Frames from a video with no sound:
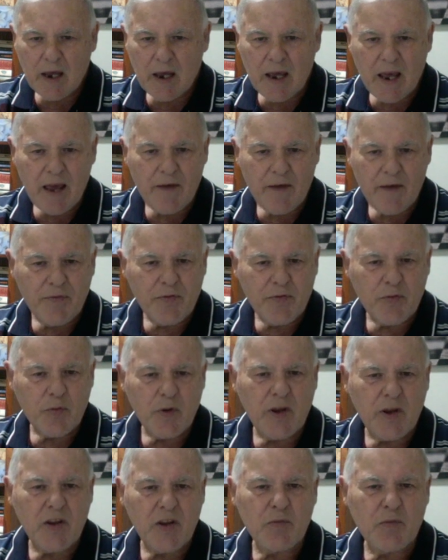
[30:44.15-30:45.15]
F3
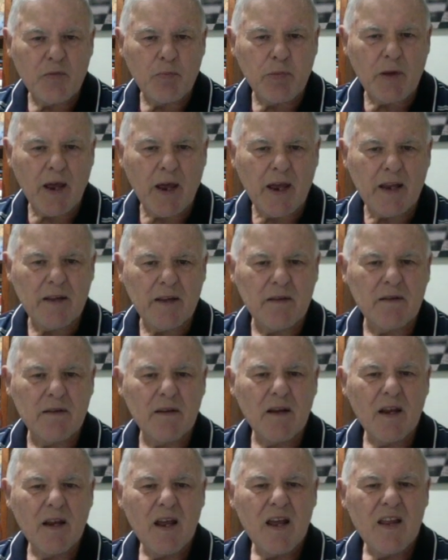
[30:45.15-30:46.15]
is played.
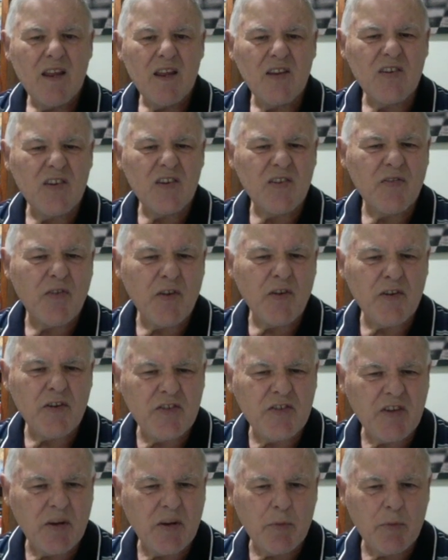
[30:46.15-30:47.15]
This is a very
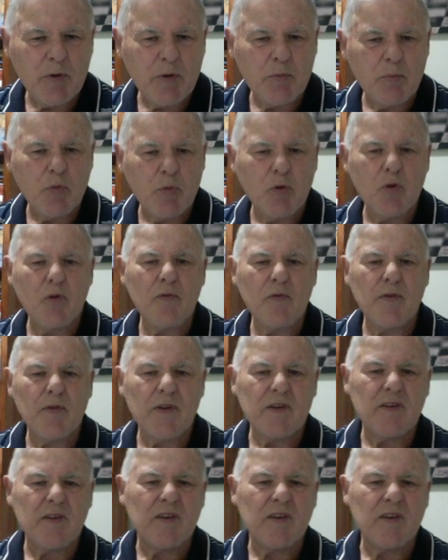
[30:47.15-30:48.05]
timid move. It